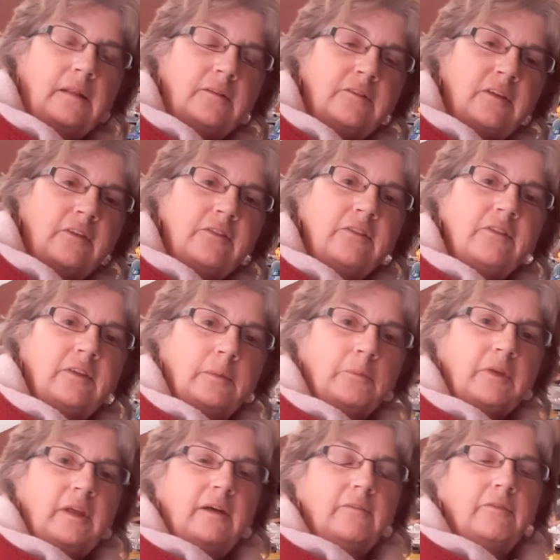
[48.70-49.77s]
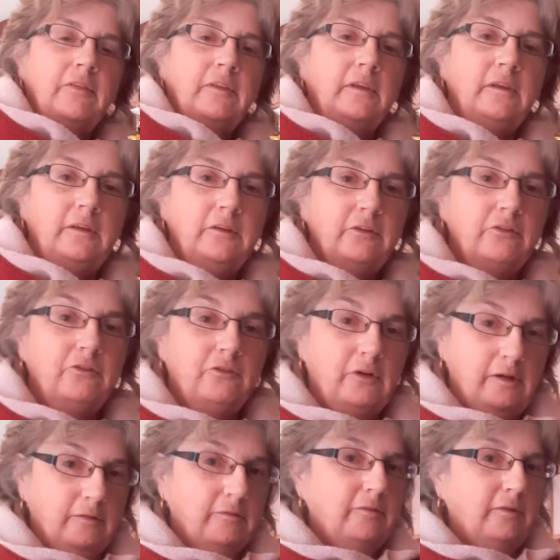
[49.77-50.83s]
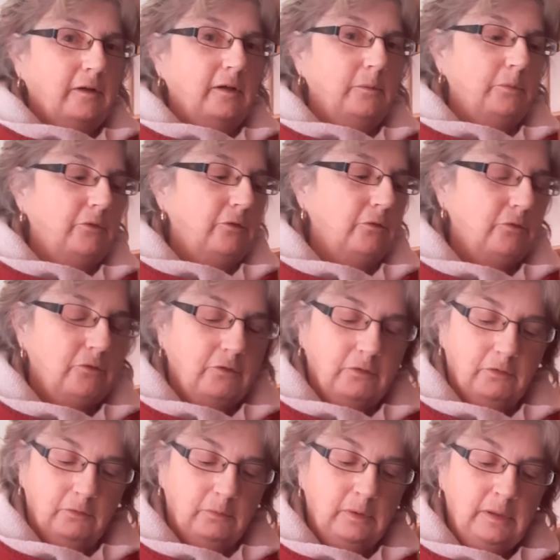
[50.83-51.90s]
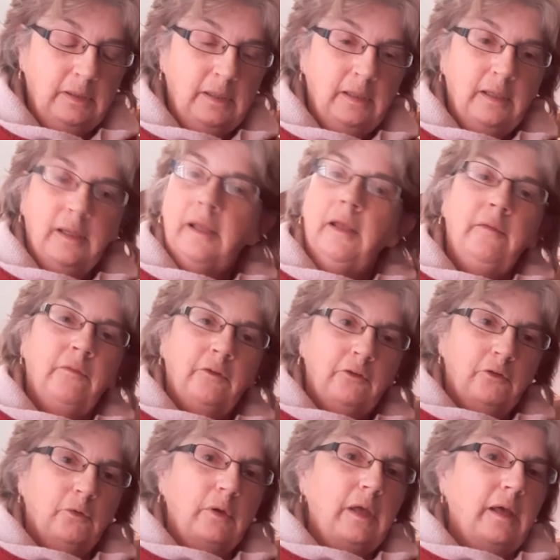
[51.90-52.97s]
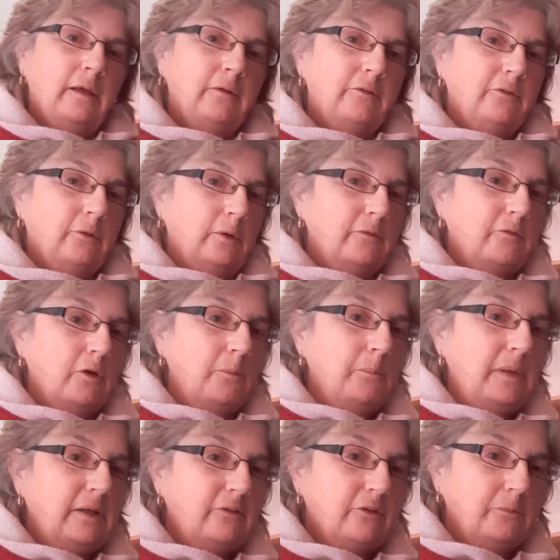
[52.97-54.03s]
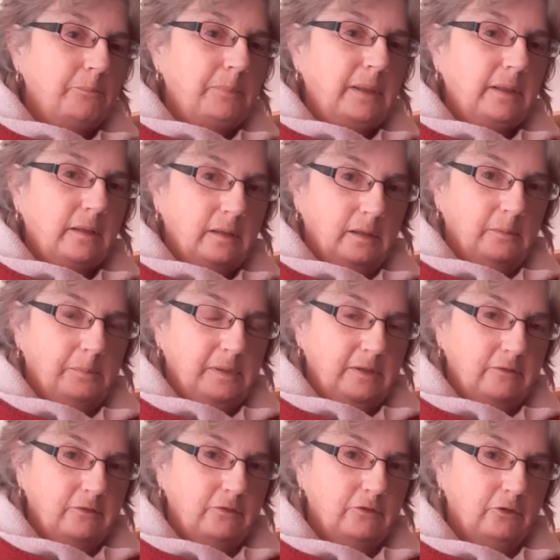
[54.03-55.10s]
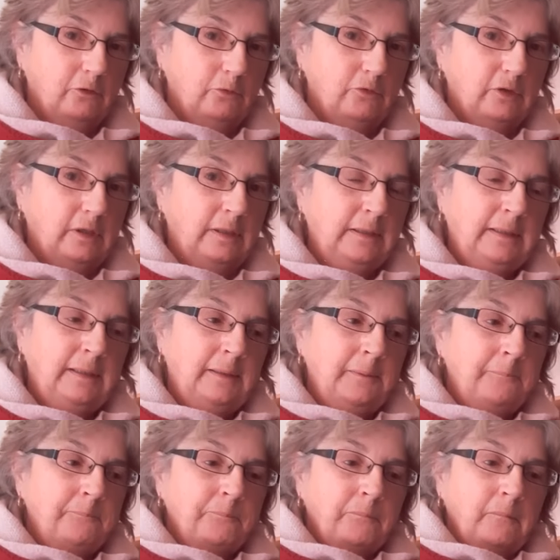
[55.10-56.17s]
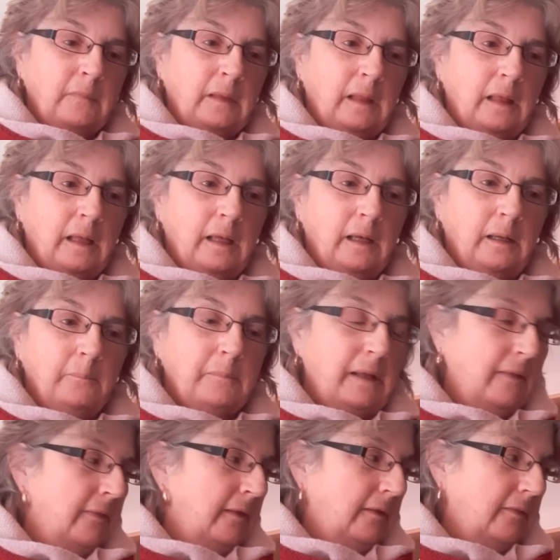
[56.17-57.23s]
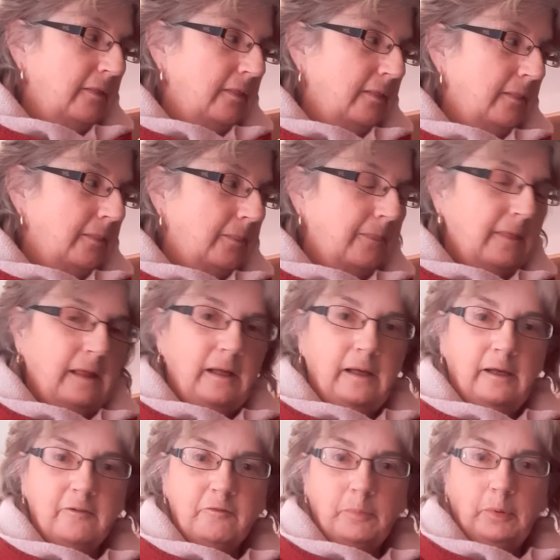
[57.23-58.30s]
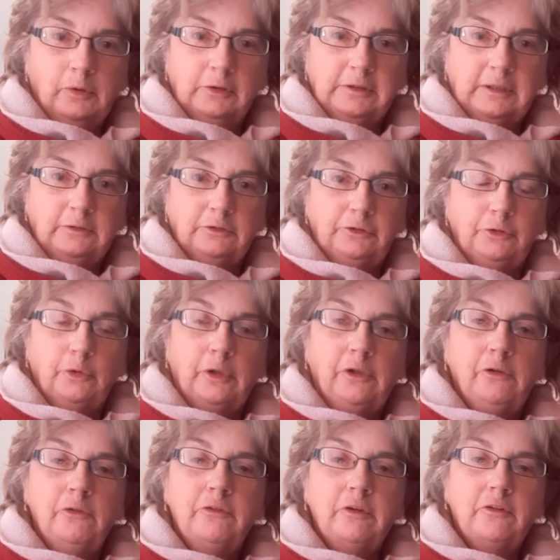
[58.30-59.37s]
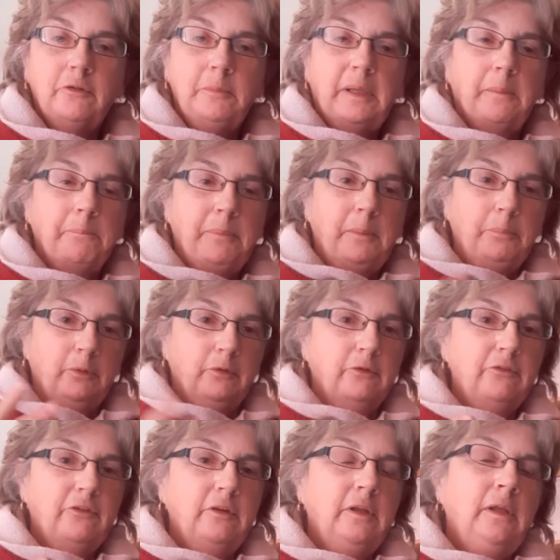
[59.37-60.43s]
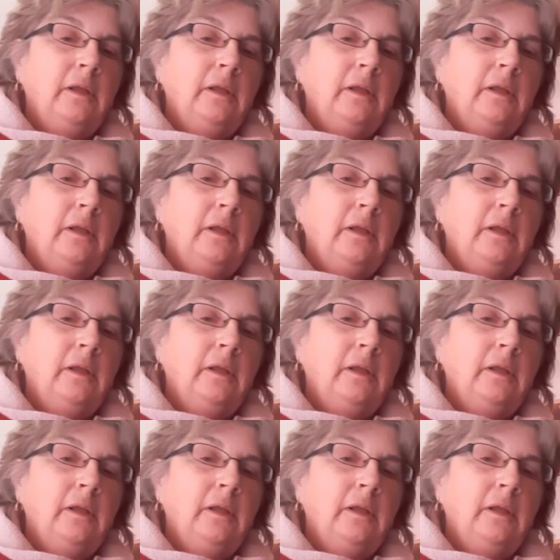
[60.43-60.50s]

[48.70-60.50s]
doesn't seem to have the strength that I was used to in the UK, so I've gone back to bicarbonate of soda, and that I've pulled out. You can use it to make bubbles